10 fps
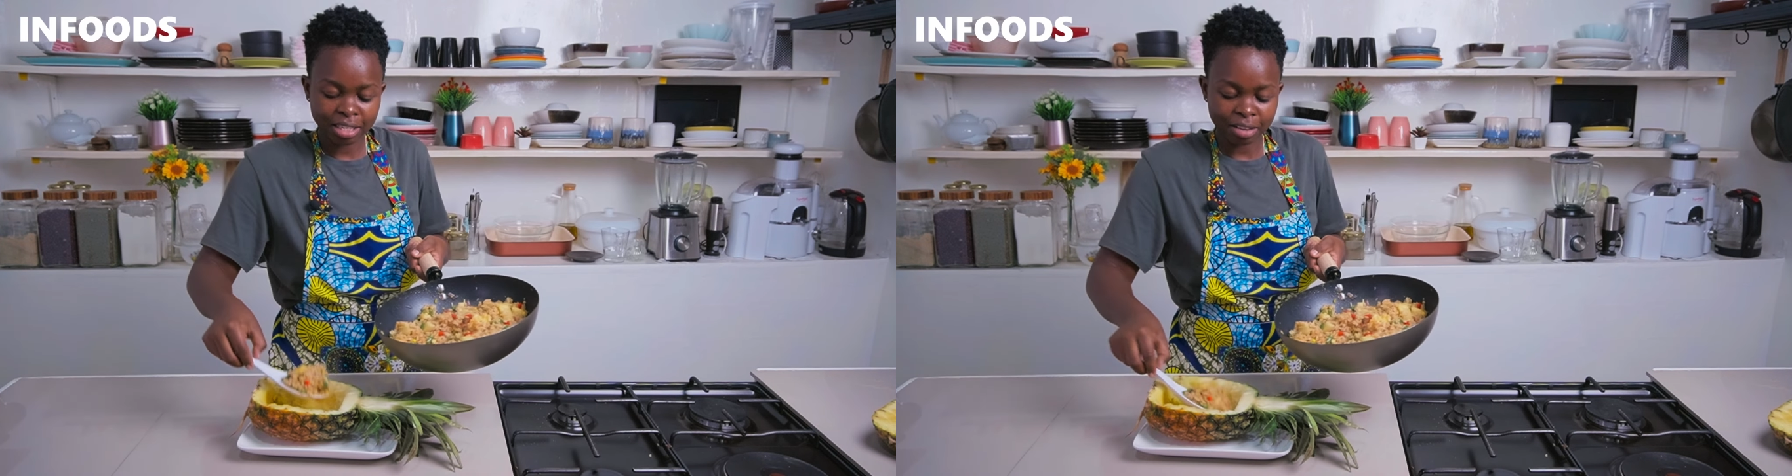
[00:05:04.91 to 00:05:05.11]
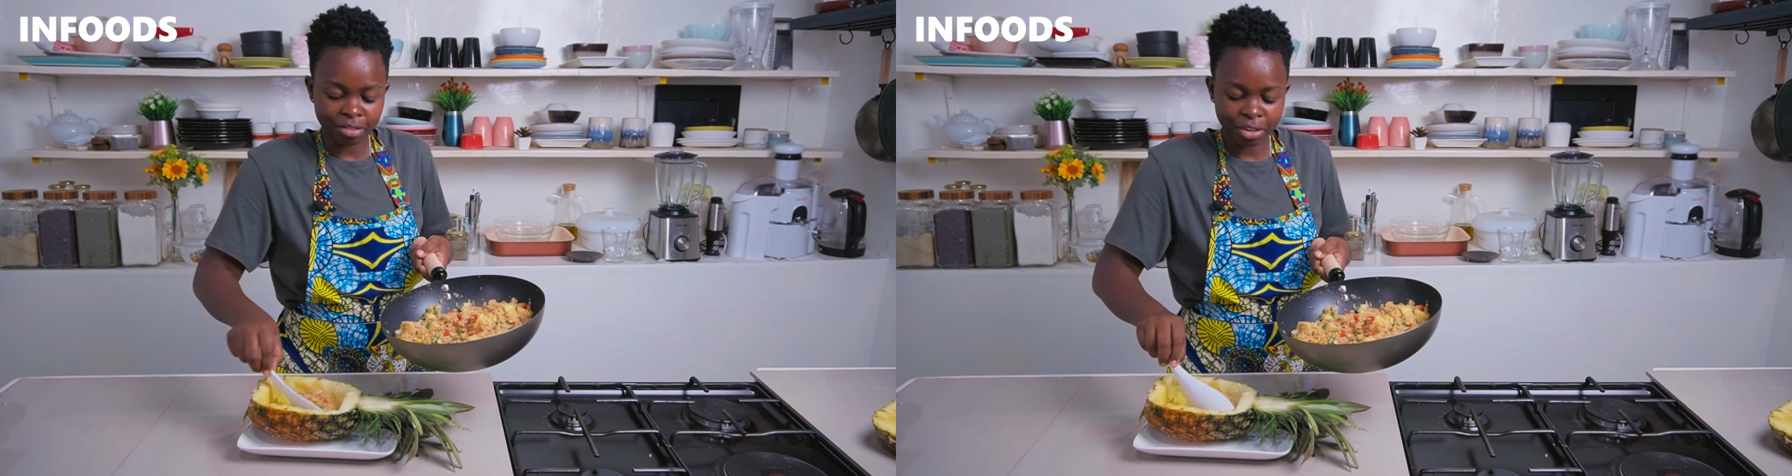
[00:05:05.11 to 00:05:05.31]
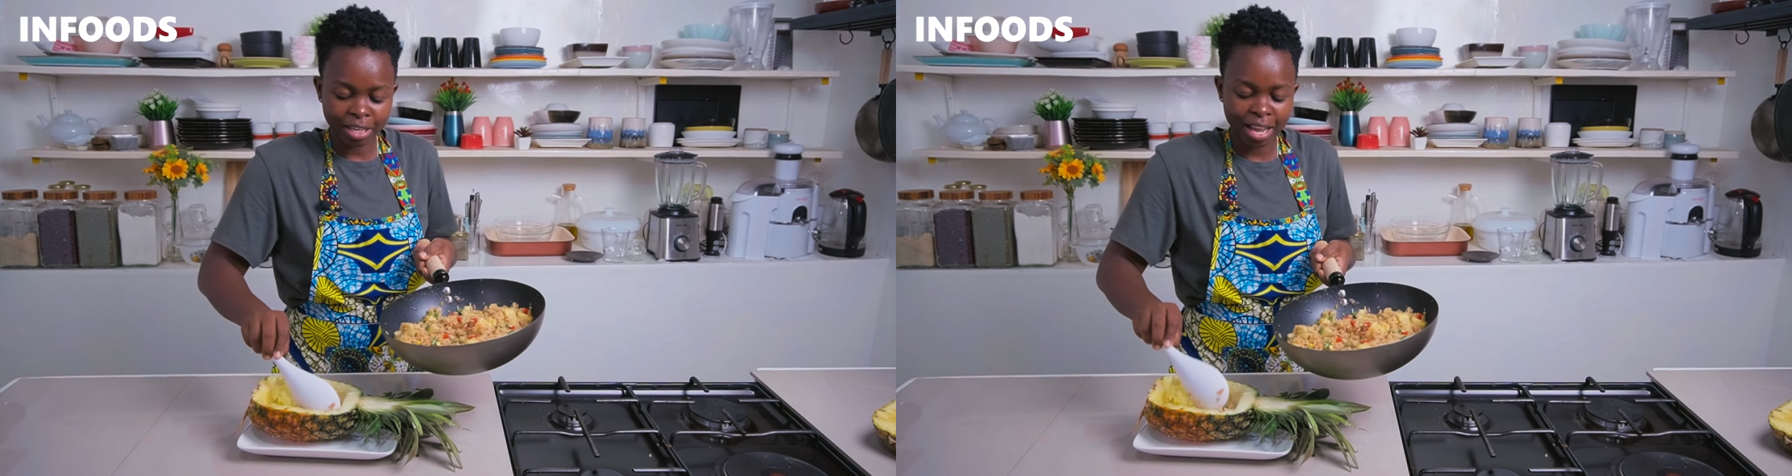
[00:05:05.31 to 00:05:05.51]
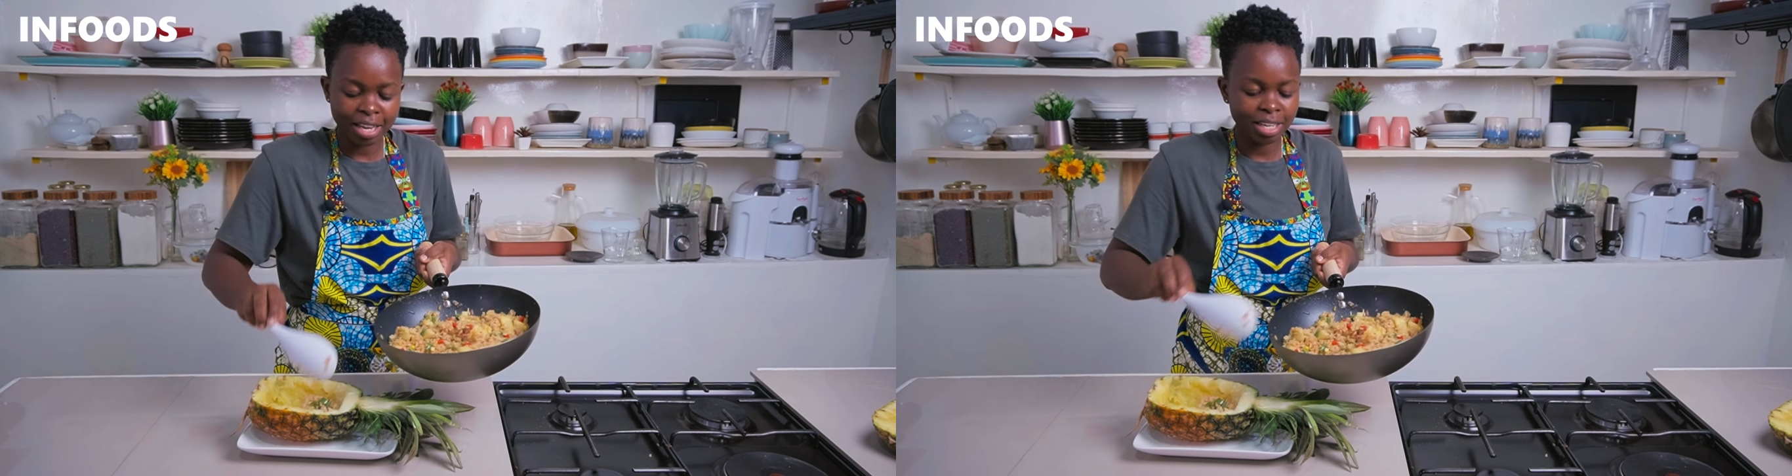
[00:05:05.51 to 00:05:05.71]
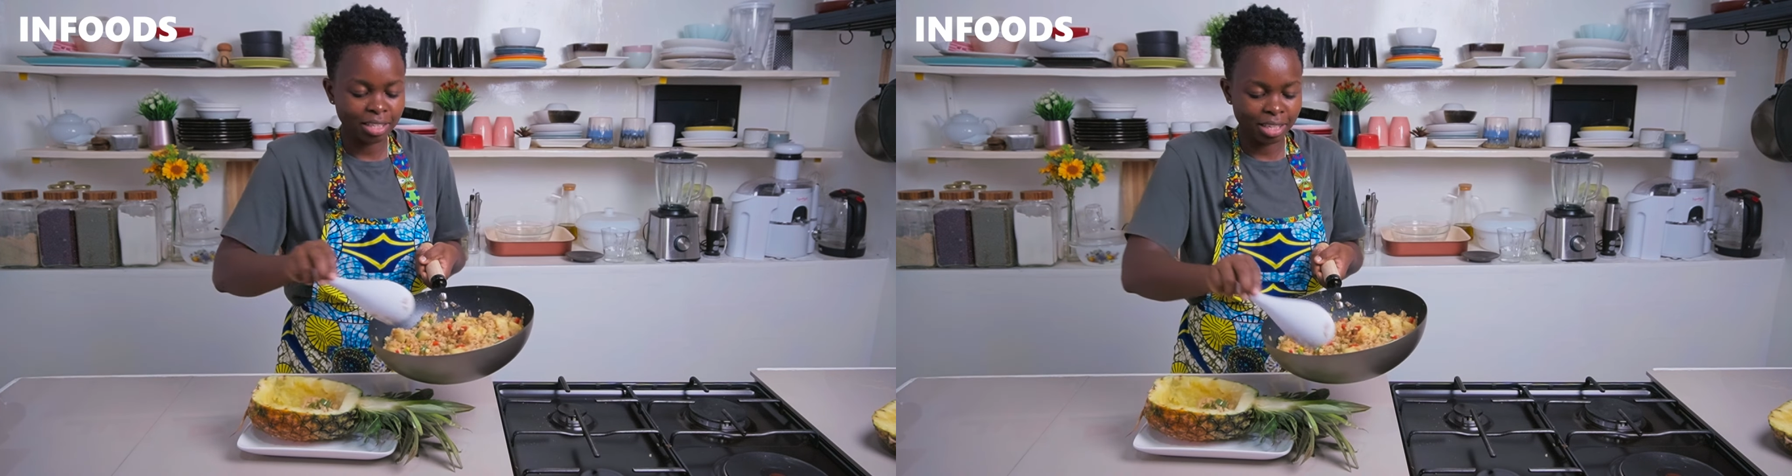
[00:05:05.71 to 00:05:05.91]
I've already
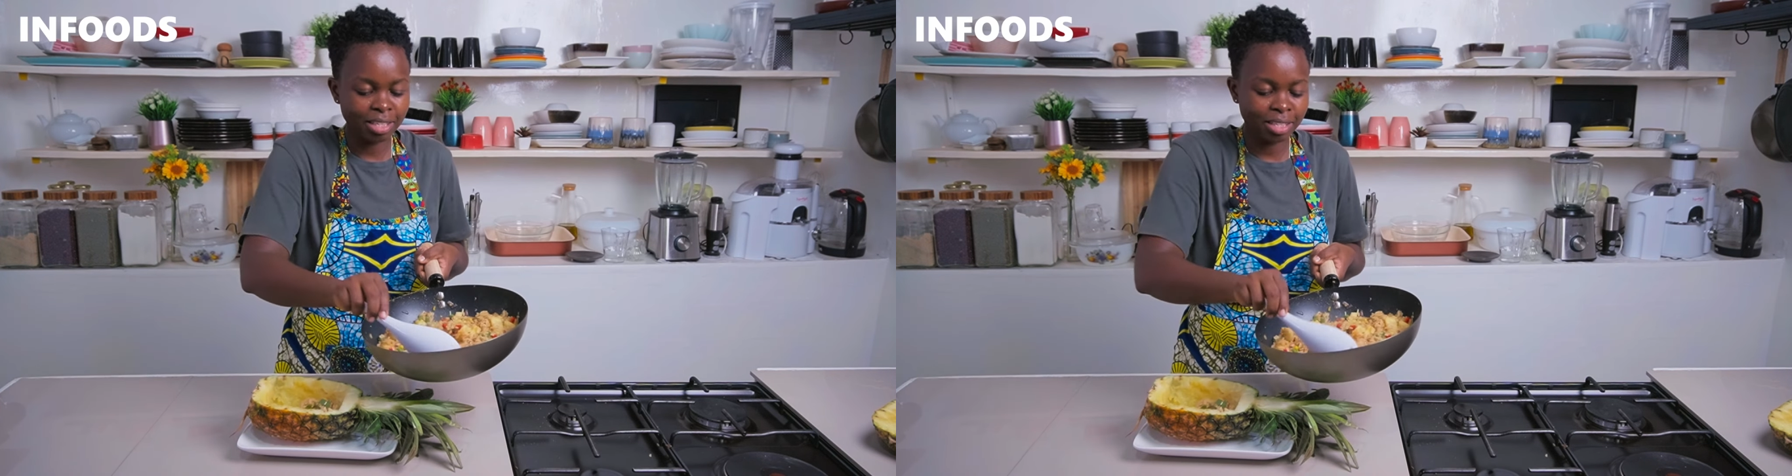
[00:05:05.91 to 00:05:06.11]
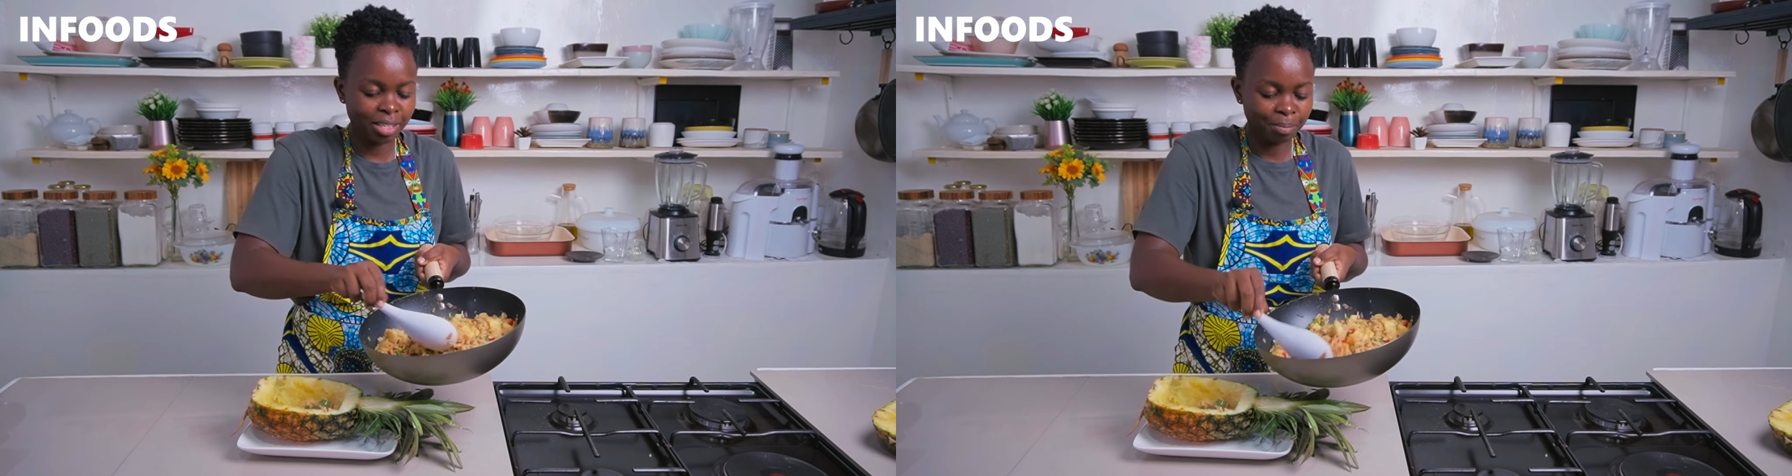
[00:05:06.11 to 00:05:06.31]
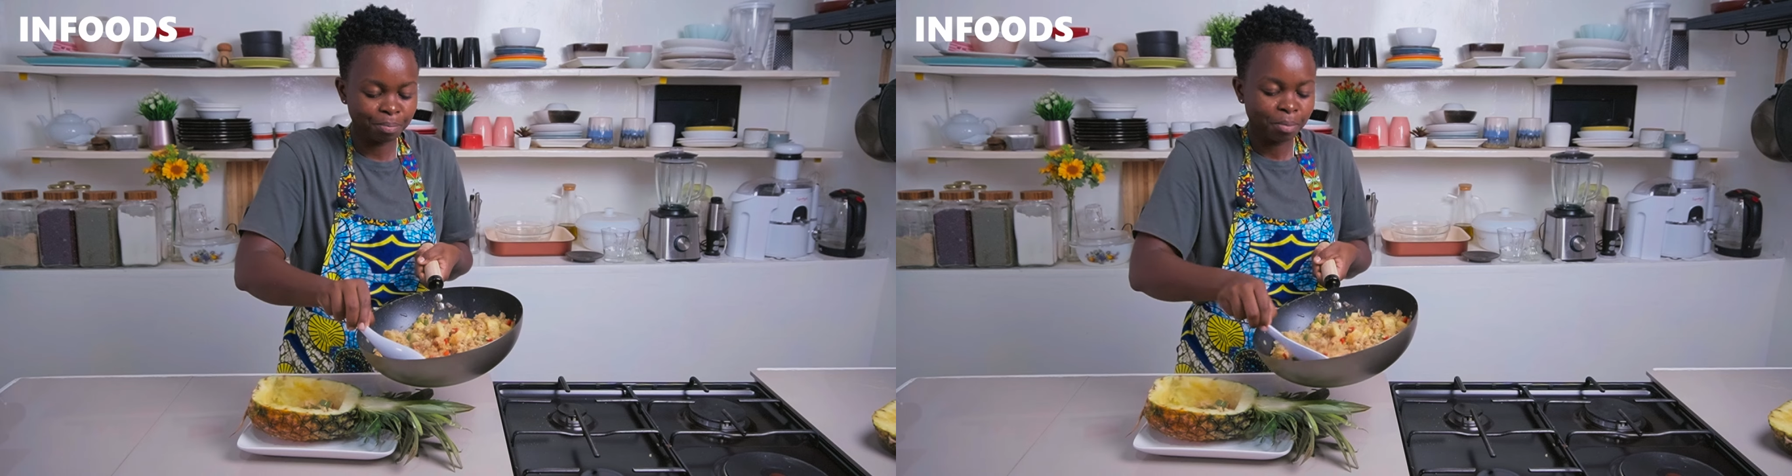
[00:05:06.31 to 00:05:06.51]
had a taste.